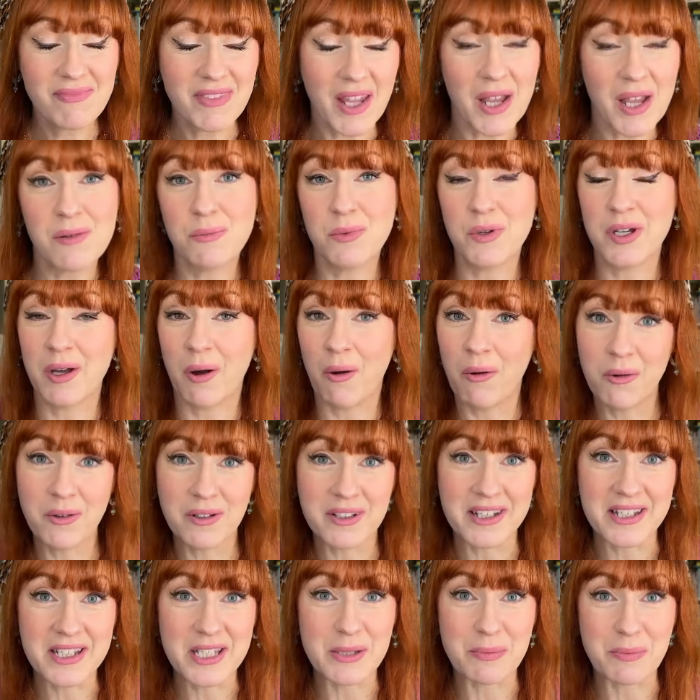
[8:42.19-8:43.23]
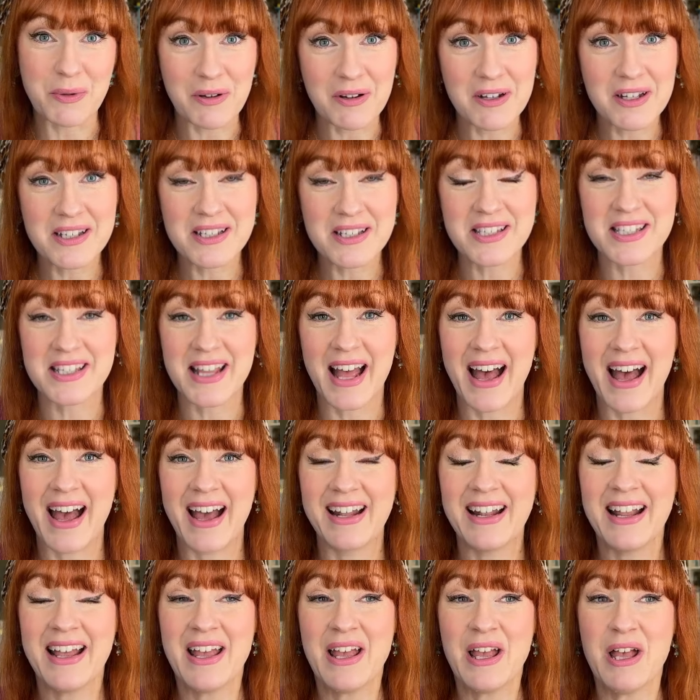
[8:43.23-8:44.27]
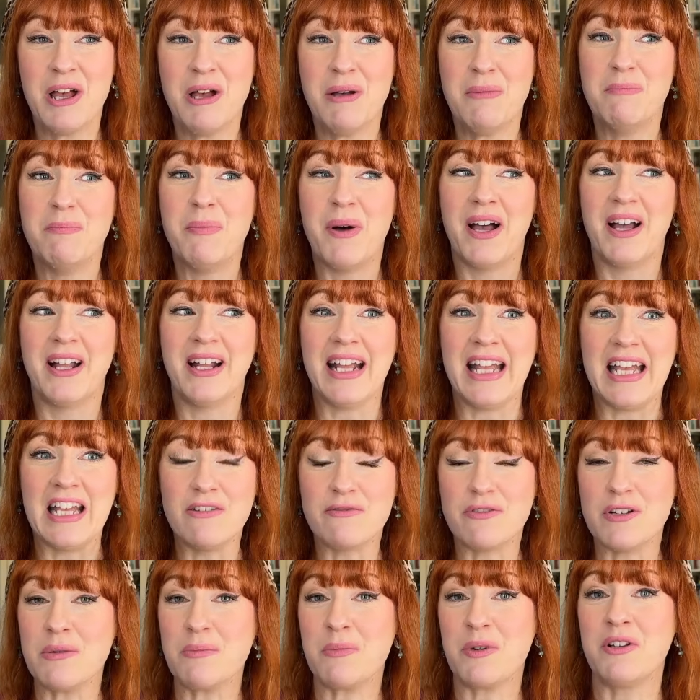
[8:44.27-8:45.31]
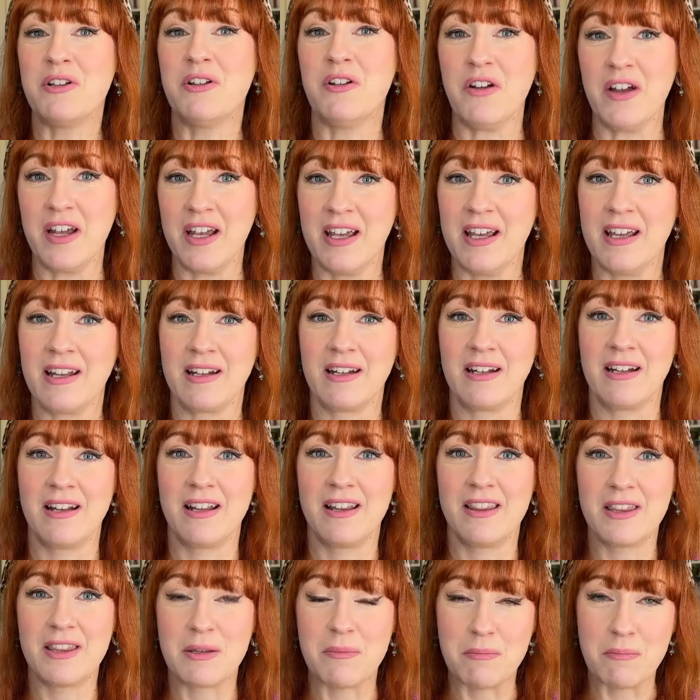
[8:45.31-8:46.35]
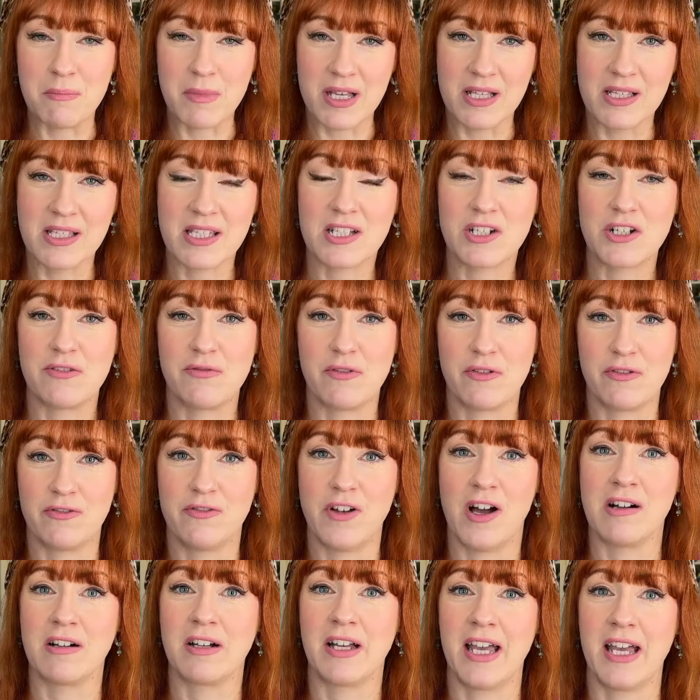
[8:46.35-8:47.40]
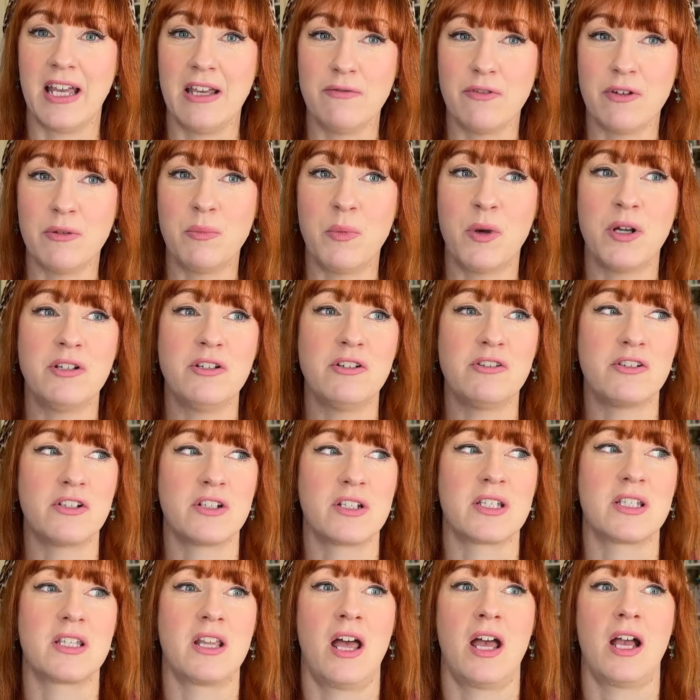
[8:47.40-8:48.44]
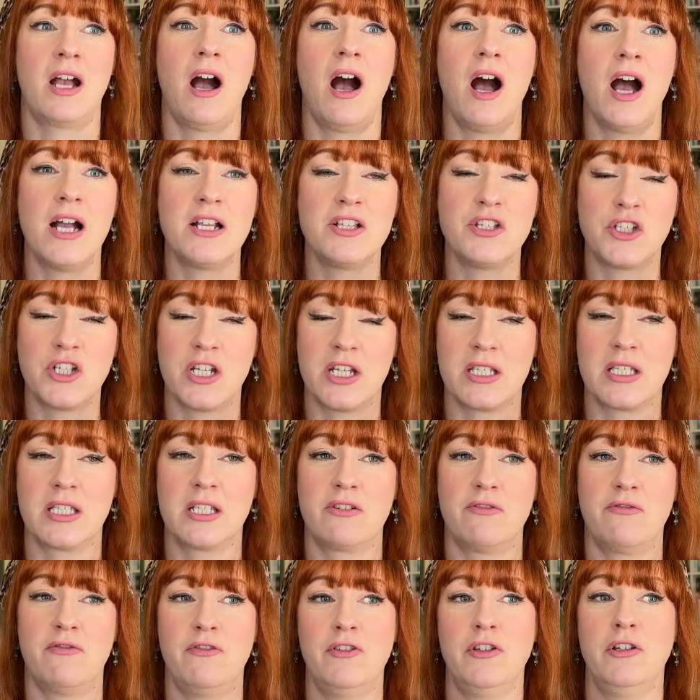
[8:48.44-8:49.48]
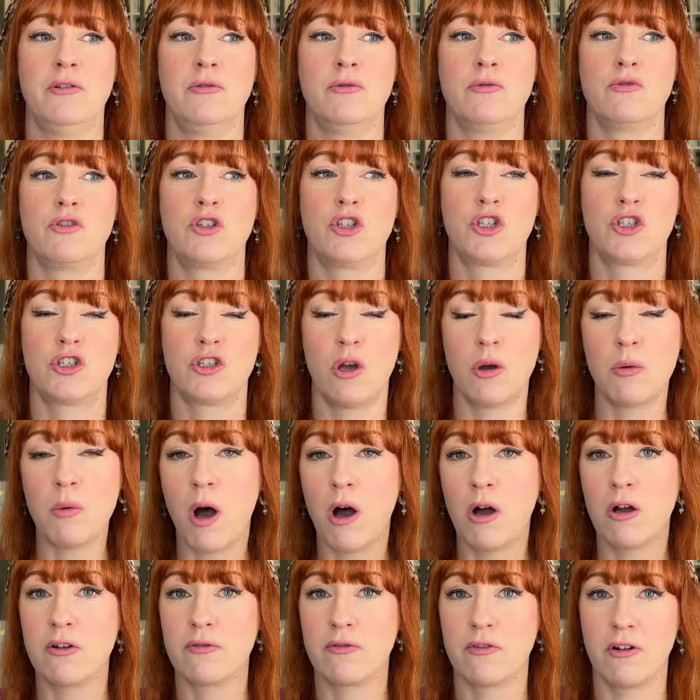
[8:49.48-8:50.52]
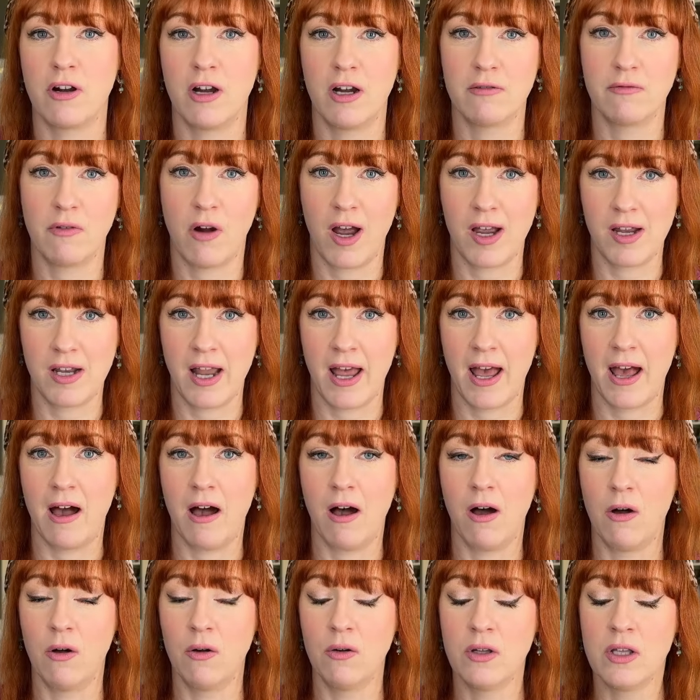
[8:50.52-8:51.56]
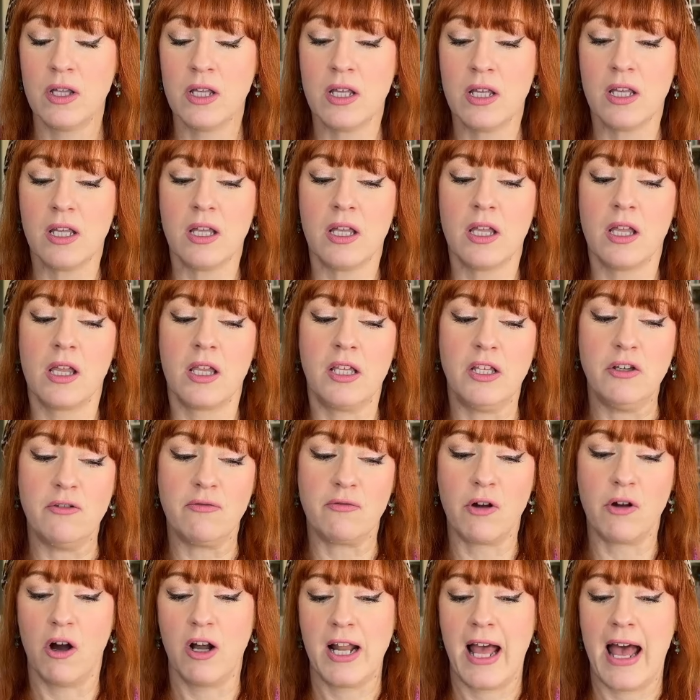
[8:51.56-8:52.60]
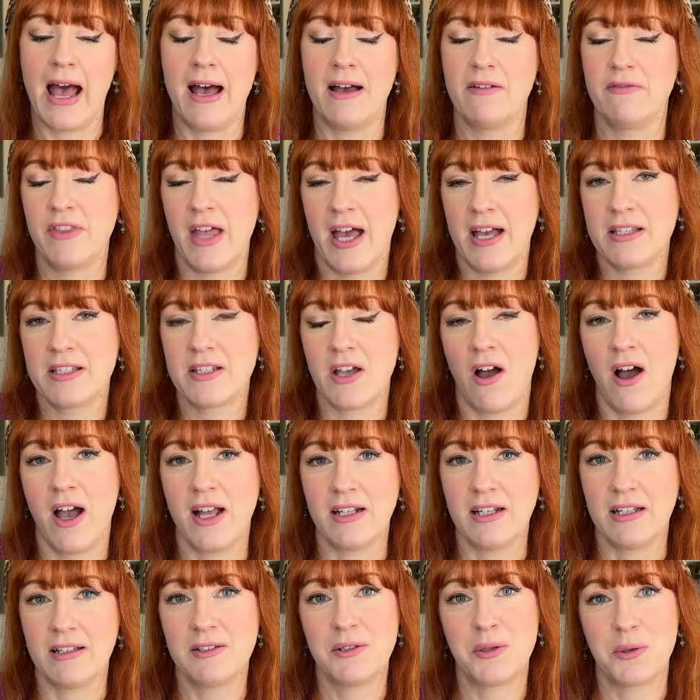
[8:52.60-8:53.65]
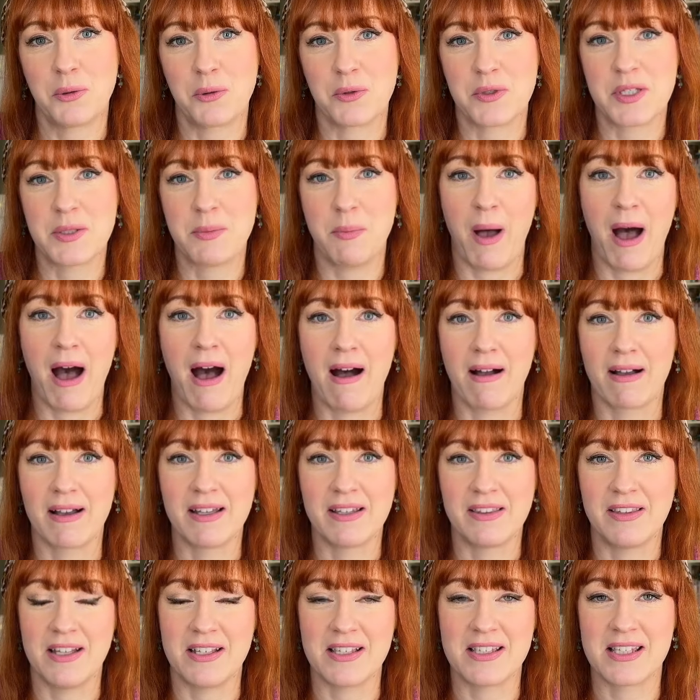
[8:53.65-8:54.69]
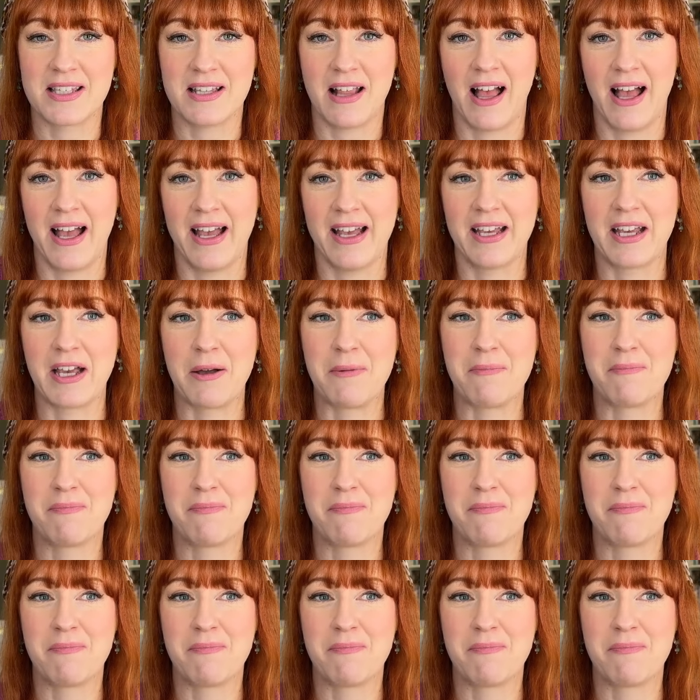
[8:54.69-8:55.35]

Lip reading: We all experience that. But even when you're in the midst of a funk, even when you're just like, I just feel so over it right now, you've got to have that tiny little spark that's like,